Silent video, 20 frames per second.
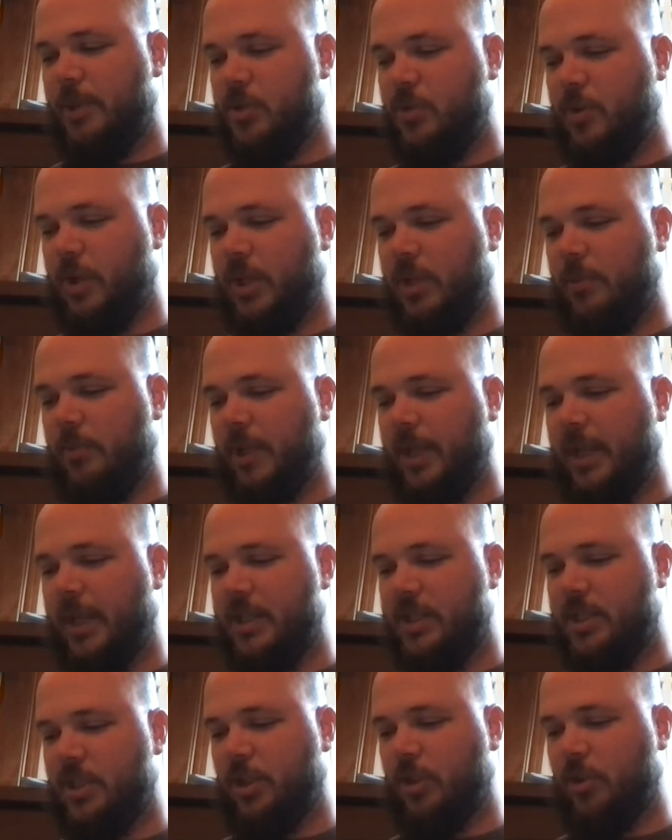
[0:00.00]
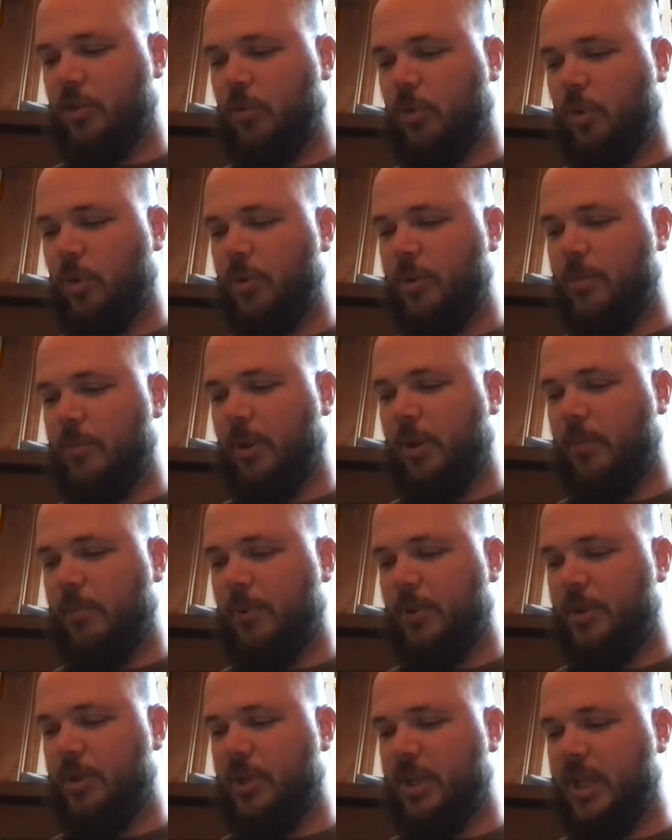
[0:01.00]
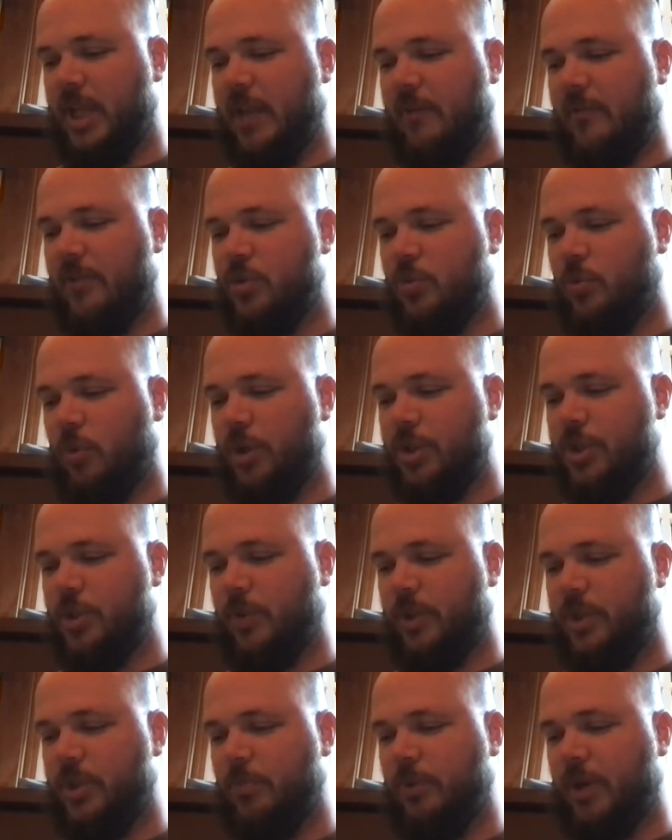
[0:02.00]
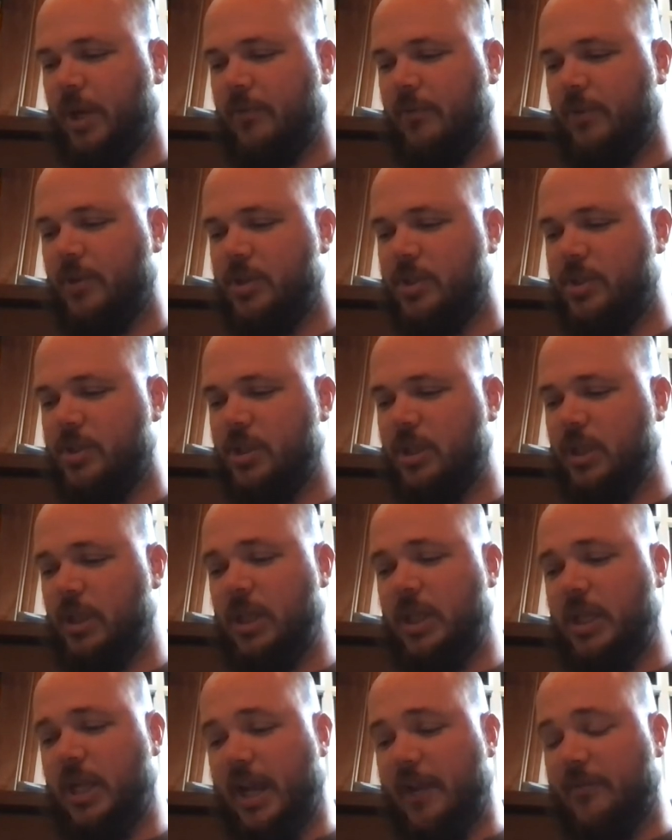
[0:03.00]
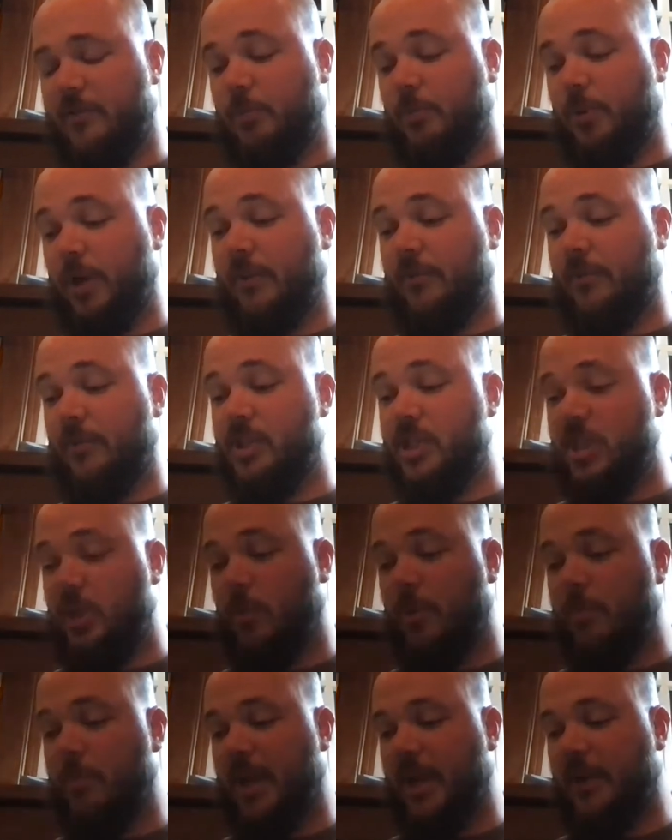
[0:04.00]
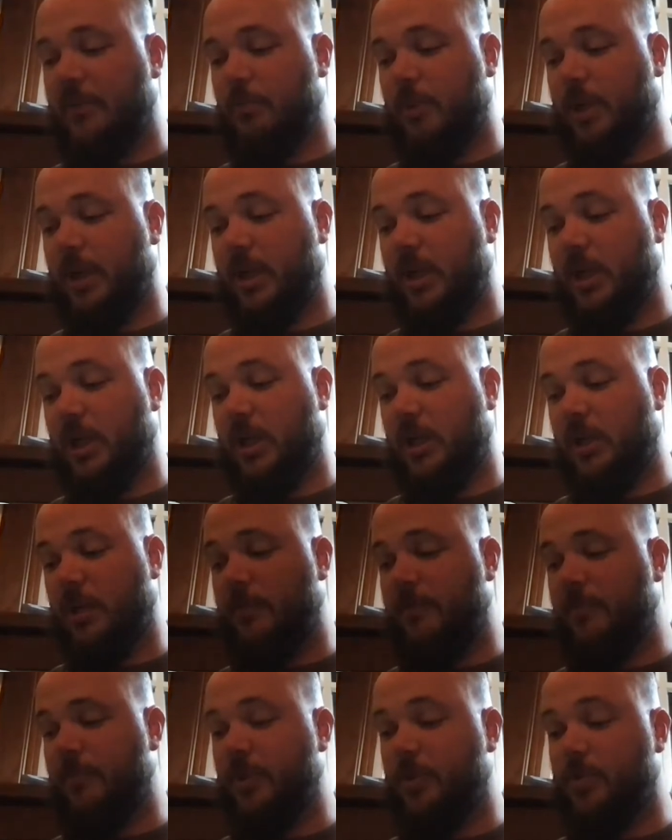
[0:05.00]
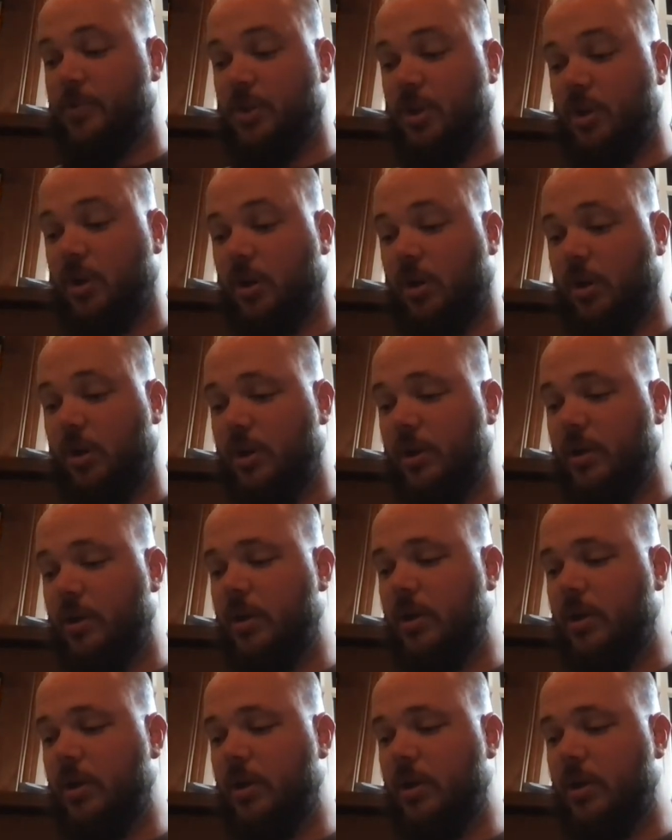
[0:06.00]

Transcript: straightened the blankets a little, rolled them up under the canvas, washed and went to breakfast. After breakfast, I went back for my gun. It was gone.